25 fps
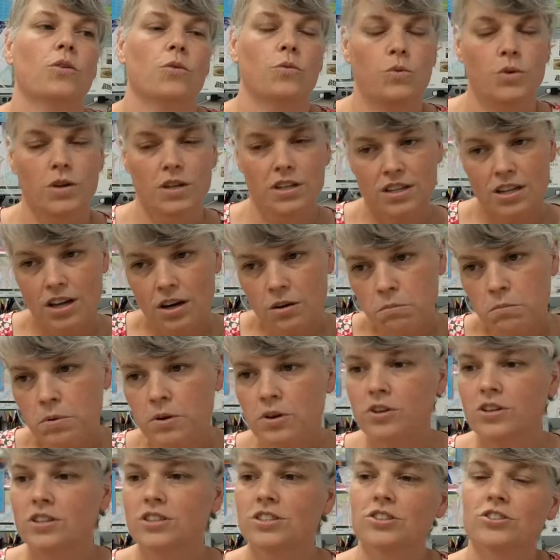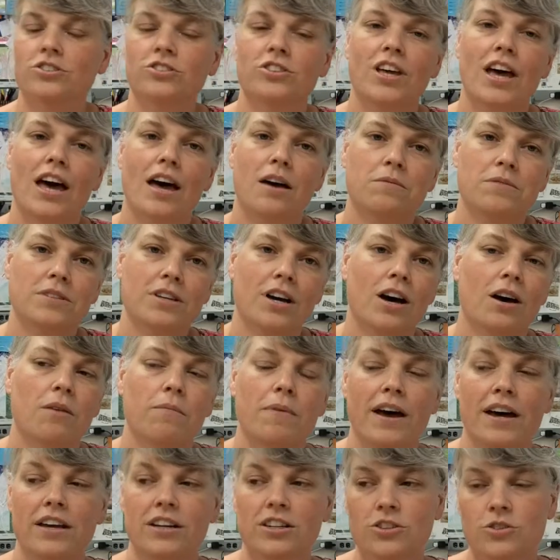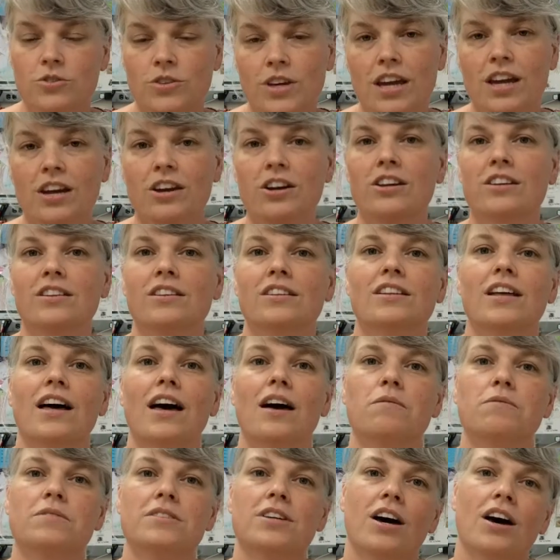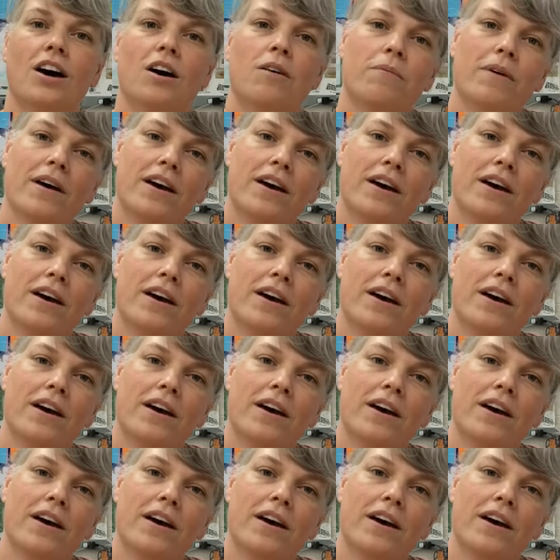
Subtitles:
what number is your laptop? How do you carry the laptop?